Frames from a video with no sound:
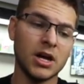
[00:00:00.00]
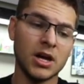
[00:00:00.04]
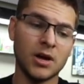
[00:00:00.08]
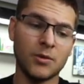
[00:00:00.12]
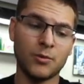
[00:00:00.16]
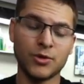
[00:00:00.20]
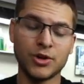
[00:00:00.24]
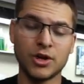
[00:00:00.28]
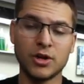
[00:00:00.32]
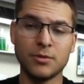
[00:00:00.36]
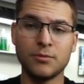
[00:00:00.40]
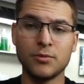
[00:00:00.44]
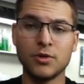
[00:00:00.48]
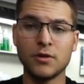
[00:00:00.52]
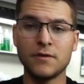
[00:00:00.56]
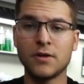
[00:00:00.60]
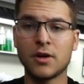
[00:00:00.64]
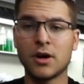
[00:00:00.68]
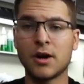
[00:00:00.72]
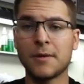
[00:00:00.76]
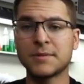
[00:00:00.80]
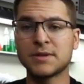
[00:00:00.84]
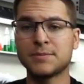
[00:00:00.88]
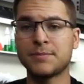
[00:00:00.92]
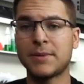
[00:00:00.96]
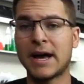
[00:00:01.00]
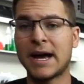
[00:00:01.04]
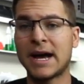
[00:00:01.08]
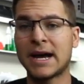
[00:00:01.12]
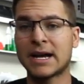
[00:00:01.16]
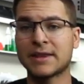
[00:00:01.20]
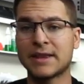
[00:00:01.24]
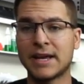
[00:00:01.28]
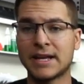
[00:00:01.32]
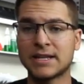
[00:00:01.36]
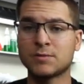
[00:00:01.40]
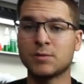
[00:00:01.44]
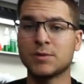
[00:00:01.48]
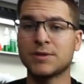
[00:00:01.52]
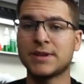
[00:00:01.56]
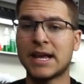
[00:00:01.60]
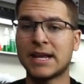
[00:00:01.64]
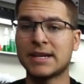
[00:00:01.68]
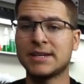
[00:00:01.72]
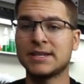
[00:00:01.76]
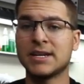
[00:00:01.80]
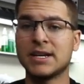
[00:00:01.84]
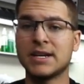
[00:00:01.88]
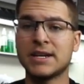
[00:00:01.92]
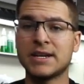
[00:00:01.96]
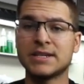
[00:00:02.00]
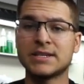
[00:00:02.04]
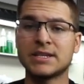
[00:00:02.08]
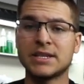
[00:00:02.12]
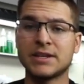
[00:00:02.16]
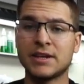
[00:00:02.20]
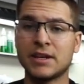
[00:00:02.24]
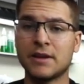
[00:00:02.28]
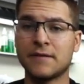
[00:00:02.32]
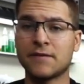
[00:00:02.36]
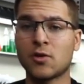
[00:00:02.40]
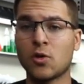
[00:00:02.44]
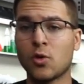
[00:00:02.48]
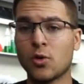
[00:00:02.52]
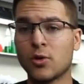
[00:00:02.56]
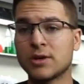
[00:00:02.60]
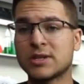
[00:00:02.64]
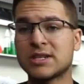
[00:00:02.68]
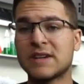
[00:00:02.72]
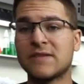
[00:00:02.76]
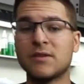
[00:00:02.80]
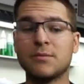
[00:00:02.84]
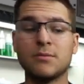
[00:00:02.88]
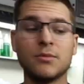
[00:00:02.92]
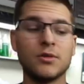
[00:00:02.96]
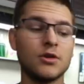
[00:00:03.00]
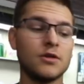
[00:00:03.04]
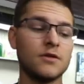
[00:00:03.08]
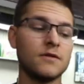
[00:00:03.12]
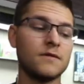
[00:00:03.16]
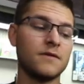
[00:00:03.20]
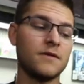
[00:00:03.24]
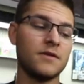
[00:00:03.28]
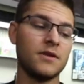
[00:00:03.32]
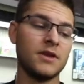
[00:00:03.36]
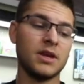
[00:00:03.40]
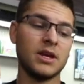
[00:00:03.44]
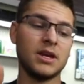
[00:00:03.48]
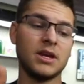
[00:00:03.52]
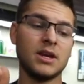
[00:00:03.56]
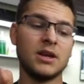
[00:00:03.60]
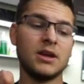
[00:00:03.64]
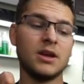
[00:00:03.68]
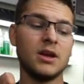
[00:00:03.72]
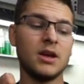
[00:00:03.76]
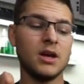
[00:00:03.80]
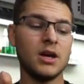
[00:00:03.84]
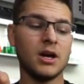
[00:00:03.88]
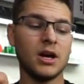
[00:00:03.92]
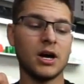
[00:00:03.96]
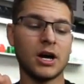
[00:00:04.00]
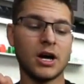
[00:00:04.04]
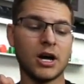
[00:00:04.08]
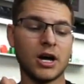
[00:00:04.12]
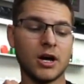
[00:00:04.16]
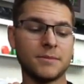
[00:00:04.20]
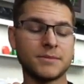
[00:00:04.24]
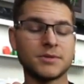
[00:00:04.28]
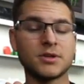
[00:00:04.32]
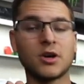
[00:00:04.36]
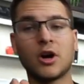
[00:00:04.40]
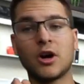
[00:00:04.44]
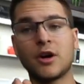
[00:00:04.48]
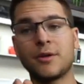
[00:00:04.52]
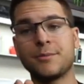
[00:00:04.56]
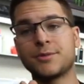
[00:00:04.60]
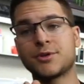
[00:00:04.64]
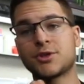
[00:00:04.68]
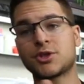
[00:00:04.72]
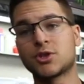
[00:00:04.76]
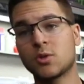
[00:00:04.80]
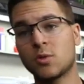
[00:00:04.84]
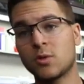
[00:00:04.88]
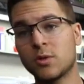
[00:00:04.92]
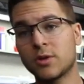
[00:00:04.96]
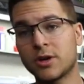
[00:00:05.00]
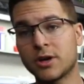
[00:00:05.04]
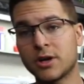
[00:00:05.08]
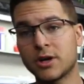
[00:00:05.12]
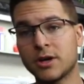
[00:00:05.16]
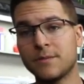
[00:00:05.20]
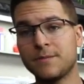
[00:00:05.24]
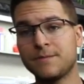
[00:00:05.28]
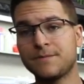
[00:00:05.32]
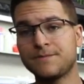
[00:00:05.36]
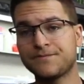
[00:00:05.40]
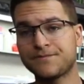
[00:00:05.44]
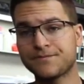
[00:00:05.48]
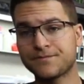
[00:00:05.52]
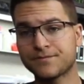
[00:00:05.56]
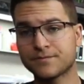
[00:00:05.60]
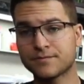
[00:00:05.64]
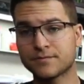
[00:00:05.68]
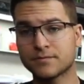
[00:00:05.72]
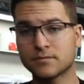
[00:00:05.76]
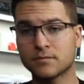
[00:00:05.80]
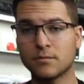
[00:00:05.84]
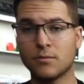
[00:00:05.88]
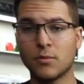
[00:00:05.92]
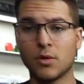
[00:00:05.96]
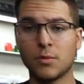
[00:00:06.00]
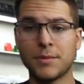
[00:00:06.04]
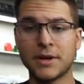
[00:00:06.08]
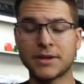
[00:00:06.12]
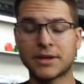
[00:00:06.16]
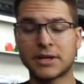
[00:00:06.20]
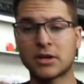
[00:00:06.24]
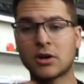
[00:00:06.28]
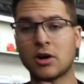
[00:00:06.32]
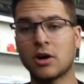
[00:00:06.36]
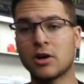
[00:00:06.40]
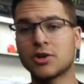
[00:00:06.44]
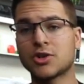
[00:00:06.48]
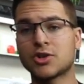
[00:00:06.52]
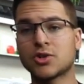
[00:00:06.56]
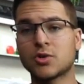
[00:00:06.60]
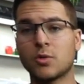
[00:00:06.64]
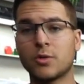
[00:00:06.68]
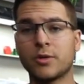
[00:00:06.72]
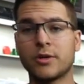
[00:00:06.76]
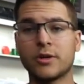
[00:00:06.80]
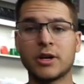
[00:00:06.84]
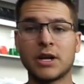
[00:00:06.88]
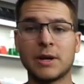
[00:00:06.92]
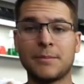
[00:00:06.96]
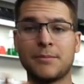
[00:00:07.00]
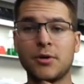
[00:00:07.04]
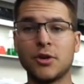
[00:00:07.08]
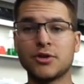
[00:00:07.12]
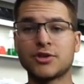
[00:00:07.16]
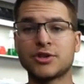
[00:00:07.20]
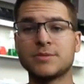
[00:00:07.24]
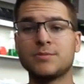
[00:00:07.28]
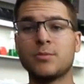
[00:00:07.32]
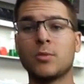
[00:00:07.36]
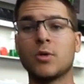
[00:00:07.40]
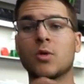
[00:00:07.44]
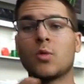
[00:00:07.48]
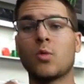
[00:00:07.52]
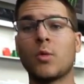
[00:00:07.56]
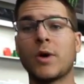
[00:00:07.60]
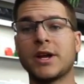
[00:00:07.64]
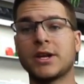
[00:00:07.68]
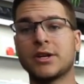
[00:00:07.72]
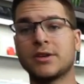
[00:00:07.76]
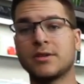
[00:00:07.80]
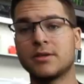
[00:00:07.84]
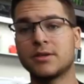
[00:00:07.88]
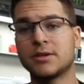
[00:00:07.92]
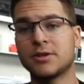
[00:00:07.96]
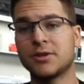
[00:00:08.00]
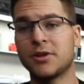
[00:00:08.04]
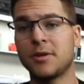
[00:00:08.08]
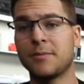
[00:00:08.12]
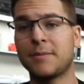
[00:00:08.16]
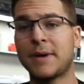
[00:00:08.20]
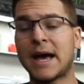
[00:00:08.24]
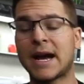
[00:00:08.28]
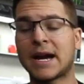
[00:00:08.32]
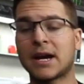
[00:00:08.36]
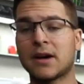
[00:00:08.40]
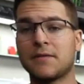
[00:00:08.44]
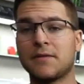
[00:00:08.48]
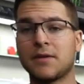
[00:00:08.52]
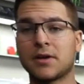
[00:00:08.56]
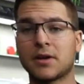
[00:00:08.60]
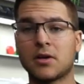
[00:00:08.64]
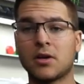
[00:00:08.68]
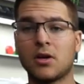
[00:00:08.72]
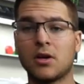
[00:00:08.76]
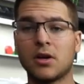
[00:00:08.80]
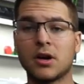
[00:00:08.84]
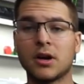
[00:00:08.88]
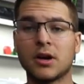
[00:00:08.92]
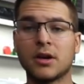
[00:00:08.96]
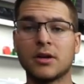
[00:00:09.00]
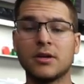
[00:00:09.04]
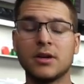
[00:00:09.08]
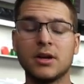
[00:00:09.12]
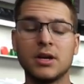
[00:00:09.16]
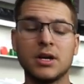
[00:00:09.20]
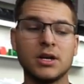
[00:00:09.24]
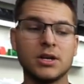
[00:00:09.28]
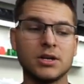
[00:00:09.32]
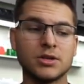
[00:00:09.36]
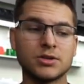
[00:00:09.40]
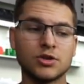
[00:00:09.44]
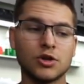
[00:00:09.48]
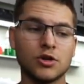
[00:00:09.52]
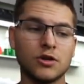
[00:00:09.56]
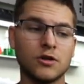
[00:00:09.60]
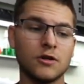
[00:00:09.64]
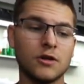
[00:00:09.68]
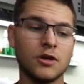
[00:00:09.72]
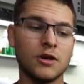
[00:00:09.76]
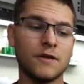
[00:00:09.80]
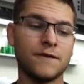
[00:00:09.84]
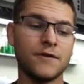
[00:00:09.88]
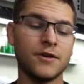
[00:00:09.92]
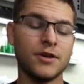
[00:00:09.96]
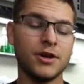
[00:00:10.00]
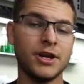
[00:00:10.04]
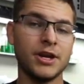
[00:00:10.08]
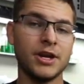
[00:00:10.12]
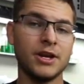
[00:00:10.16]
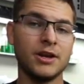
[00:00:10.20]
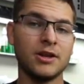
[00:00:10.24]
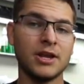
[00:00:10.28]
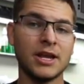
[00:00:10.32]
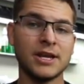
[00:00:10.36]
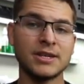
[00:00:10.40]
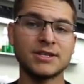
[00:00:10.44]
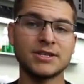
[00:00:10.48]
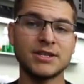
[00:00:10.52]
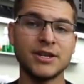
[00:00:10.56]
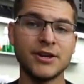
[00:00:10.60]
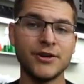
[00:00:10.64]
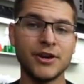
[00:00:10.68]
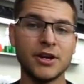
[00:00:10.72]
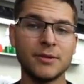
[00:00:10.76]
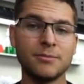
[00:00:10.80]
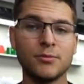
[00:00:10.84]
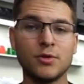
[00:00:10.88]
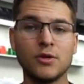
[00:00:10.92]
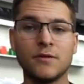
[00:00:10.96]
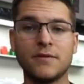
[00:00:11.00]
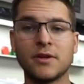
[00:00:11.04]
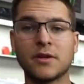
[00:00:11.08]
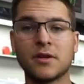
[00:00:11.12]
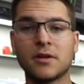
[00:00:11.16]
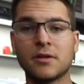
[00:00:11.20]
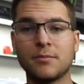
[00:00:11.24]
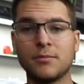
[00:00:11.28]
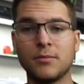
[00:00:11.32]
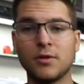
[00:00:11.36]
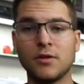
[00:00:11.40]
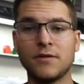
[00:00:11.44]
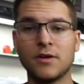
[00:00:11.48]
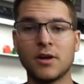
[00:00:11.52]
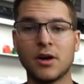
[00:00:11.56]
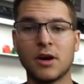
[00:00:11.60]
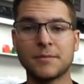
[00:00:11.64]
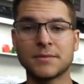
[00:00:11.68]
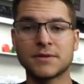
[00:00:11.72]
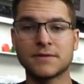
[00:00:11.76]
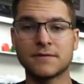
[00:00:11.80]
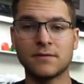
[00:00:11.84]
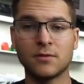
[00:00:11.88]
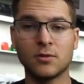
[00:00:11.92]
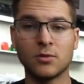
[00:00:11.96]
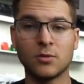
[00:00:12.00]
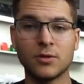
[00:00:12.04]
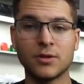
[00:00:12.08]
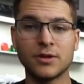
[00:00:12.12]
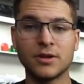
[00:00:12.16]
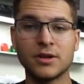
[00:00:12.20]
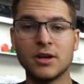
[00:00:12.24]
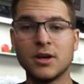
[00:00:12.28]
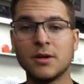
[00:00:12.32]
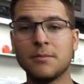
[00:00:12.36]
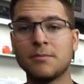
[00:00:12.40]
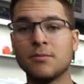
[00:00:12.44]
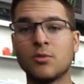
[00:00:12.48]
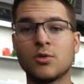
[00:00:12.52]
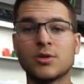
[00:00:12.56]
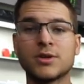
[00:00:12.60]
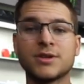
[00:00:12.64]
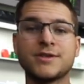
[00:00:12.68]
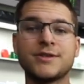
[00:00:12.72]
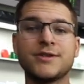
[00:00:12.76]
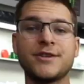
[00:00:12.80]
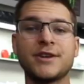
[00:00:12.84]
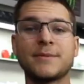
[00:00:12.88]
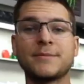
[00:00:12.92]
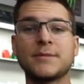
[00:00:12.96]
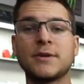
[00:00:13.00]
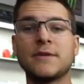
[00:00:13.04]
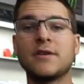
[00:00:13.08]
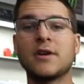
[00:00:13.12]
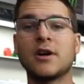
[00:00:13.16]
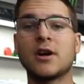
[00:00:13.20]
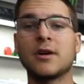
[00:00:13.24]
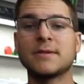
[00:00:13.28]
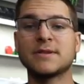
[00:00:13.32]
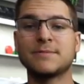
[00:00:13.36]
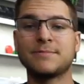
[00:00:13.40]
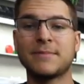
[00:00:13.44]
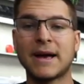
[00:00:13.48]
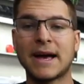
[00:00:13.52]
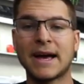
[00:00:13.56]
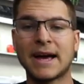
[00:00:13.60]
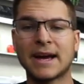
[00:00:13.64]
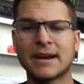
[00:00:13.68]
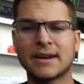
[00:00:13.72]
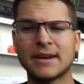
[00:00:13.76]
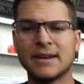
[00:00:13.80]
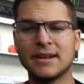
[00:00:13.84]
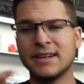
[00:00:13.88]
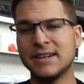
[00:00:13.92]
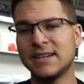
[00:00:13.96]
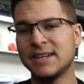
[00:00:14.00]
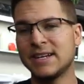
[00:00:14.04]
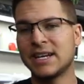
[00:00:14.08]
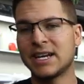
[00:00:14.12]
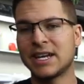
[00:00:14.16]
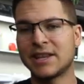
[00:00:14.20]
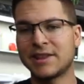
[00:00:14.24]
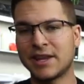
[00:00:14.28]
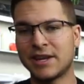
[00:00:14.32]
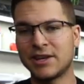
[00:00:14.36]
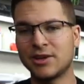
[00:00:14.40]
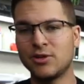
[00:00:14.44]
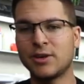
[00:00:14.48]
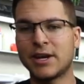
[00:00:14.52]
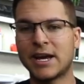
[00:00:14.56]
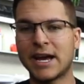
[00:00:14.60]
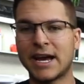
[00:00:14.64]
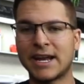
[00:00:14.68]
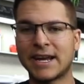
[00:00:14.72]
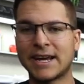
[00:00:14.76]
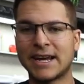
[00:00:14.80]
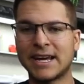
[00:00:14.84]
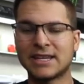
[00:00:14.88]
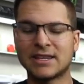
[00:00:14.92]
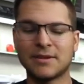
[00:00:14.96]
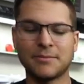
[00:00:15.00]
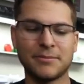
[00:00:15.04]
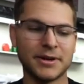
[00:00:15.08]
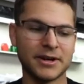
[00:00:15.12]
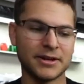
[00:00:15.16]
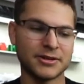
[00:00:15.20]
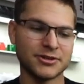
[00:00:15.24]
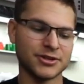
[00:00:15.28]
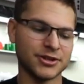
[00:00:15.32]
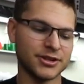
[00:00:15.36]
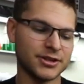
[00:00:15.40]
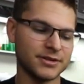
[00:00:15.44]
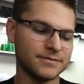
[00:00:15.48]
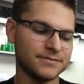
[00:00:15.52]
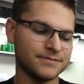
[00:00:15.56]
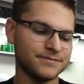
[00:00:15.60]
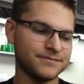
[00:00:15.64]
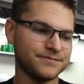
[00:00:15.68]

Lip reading: When you move the arms back, that's what that does. And then, of course, if you move the arms shorter or make the car shorter, it pushes more weight to the back of the car. So if you need less steering, move the arms forward. More steering, move the arms back. And then you kind of get the picture.